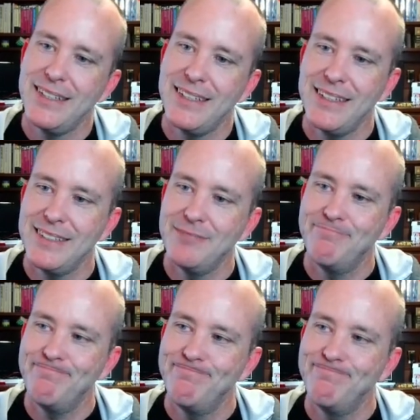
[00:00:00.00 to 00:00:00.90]

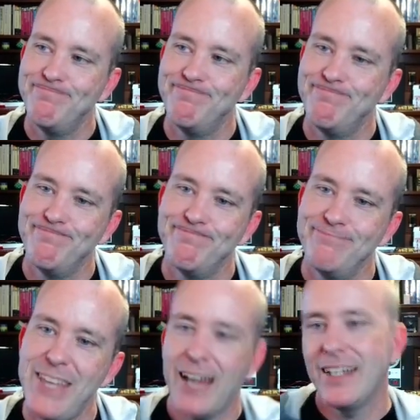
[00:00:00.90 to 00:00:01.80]

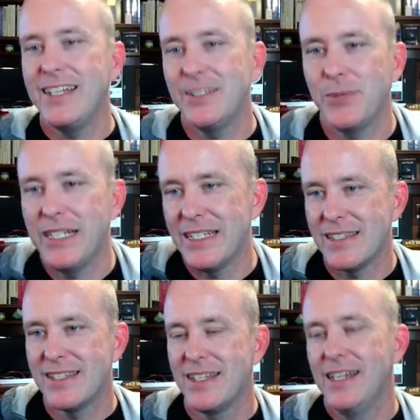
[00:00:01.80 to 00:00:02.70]
yeah, it is what it
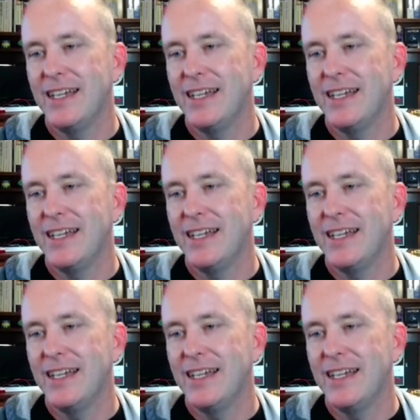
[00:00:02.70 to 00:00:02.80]
is.